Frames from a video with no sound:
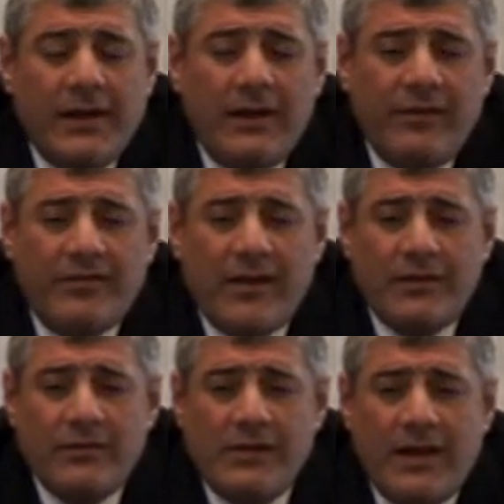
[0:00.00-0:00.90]
and he
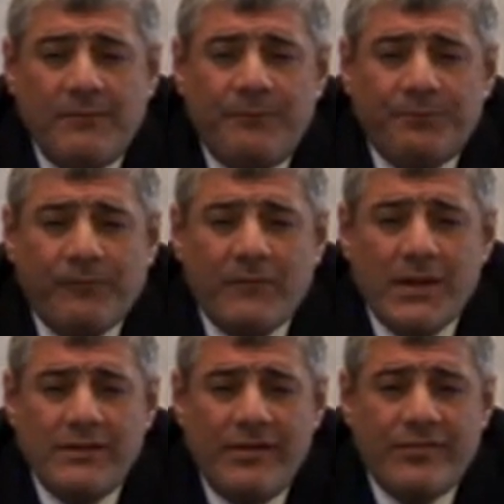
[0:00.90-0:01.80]
said to them,
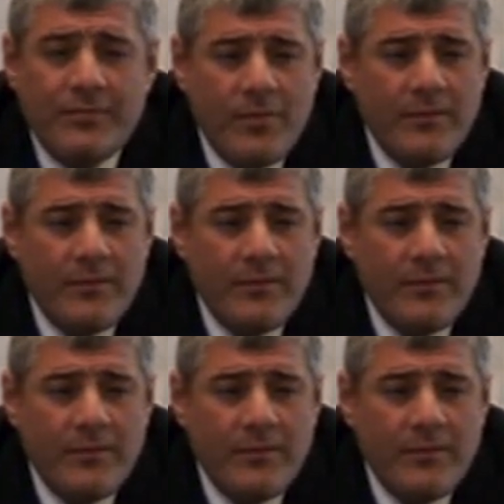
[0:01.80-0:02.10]
this,